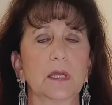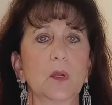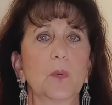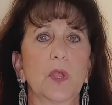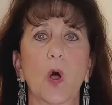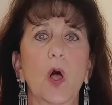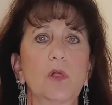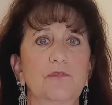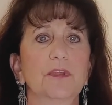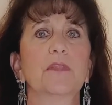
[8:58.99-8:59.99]
We all
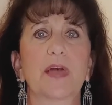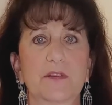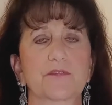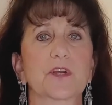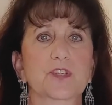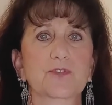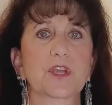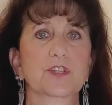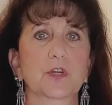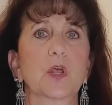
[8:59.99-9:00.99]
feel that
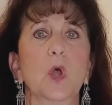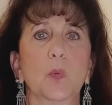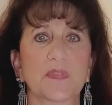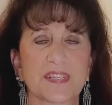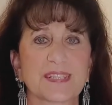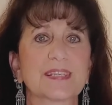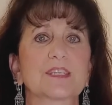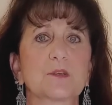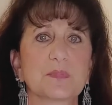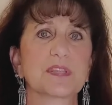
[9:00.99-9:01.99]
frustration when the
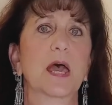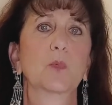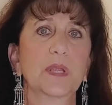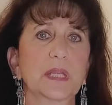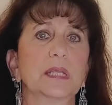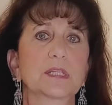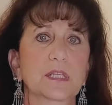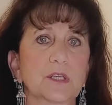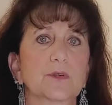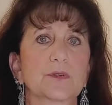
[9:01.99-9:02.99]
systems that we need to
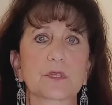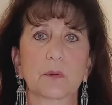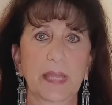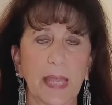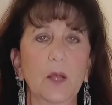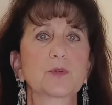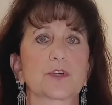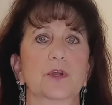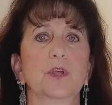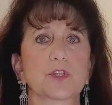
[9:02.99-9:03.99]
use go counter to